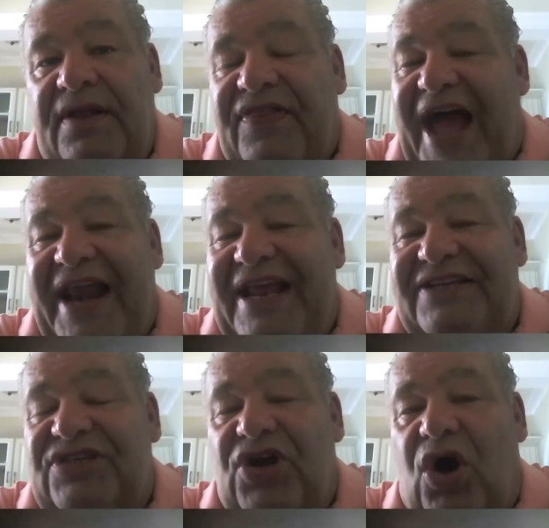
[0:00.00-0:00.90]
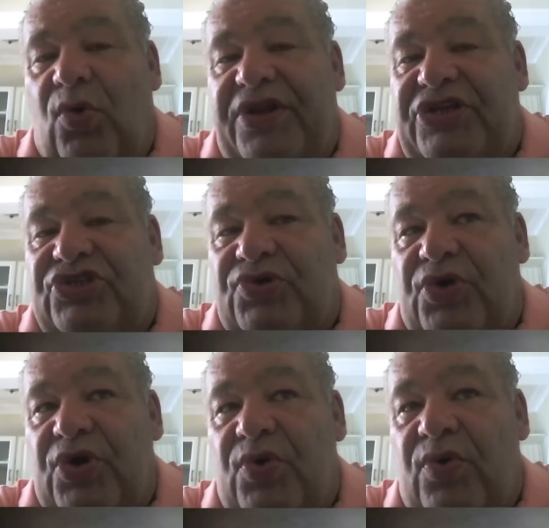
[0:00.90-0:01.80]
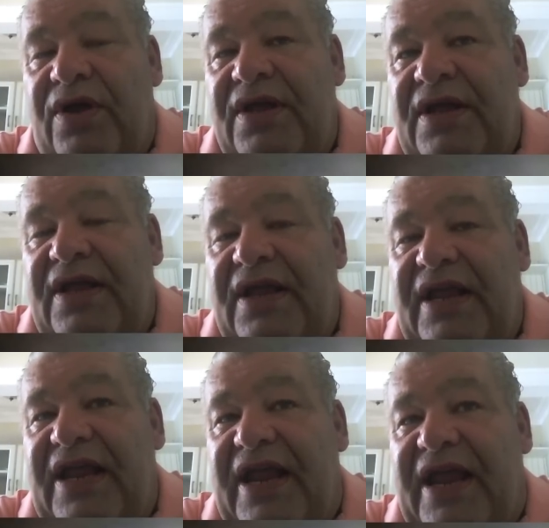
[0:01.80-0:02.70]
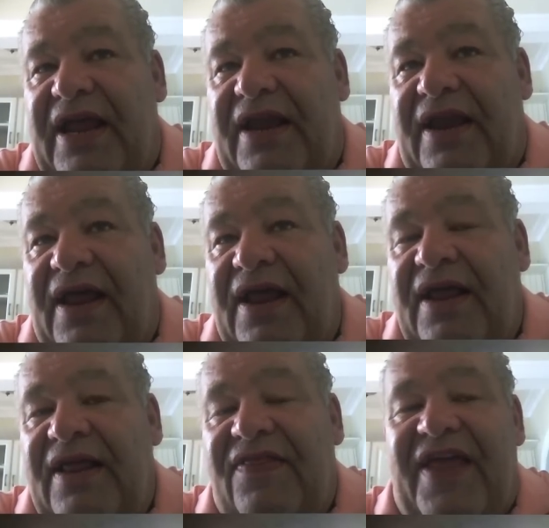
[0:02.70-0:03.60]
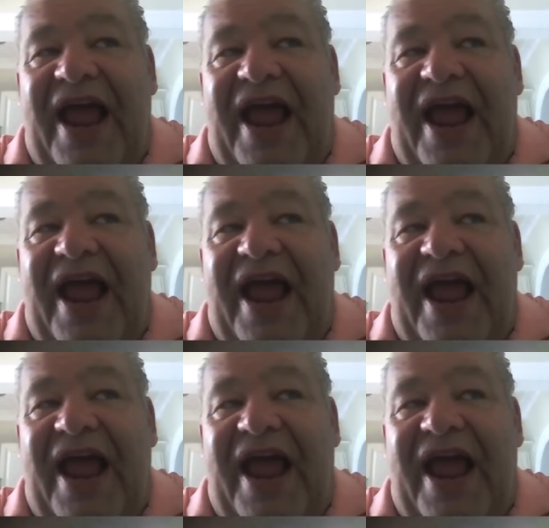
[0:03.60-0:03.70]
That isn't only true in the